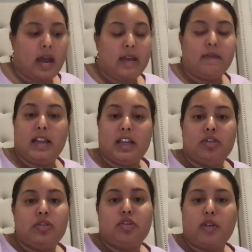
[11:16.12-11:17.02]
I really
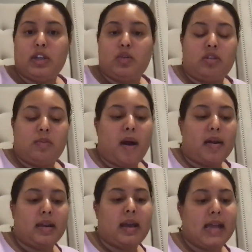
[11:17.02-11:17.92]
enjoy doing the
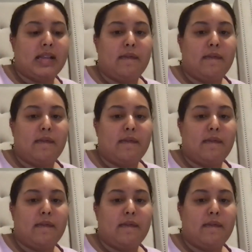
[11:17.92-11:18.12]
pocket guides.